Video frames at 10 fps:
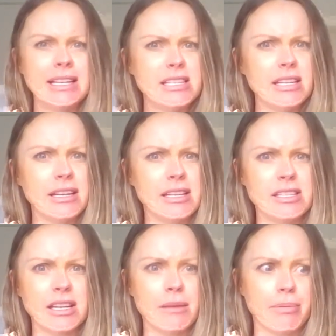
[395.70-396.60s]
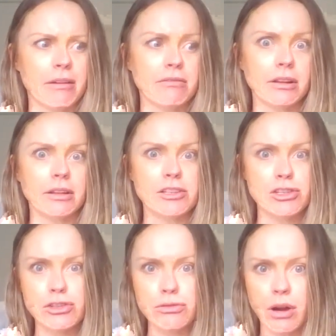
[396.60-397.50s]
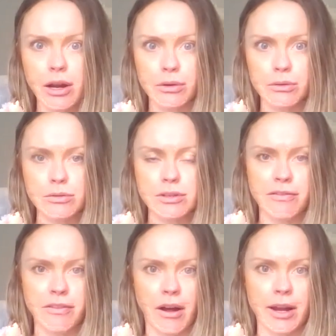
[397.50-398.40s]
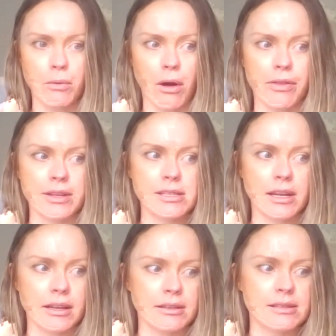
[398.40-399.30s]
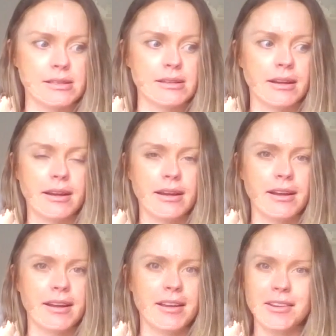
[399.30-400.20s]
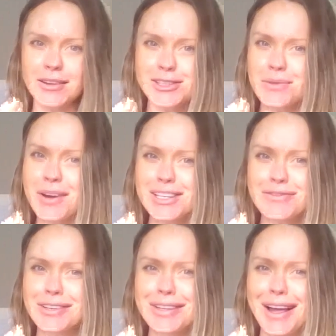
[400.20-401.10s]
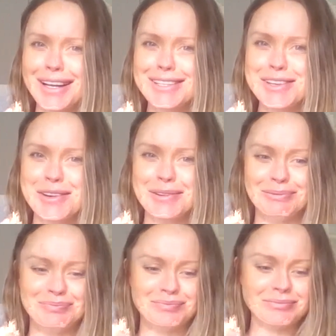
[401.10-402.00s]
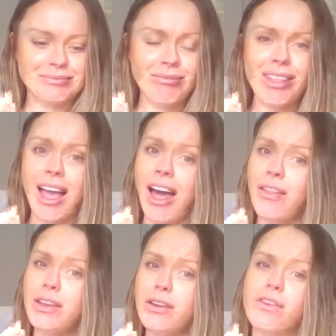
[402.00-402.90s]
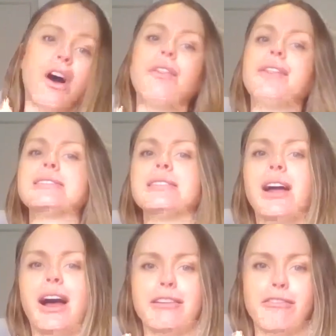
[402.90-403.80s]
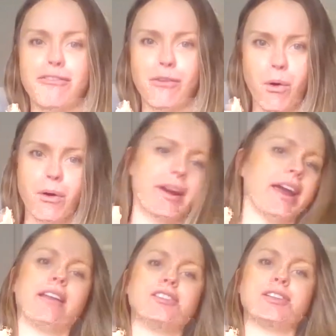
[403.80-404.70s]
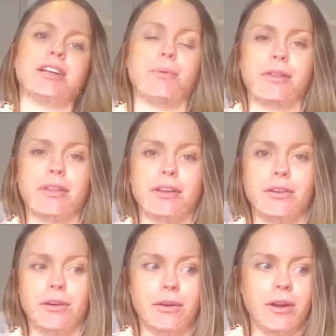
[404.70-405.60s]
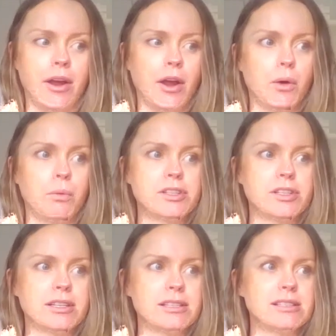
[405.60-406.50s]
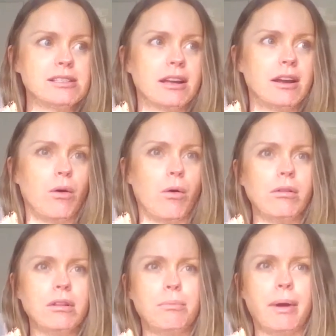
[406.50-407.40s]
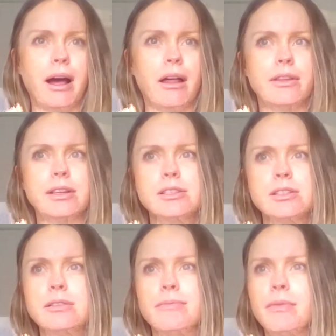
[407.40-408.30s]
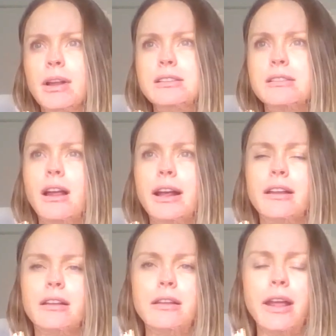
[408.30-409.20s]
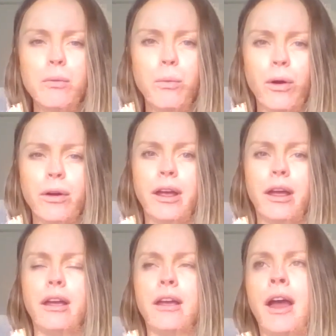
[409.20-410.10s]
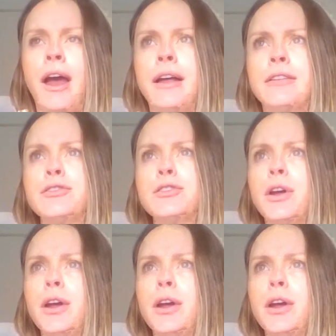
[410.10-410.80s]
dig deep and really struggle to find what this is. Not so much for a line two. And then you've got this line four energy within you, which is all about this, it's like networking and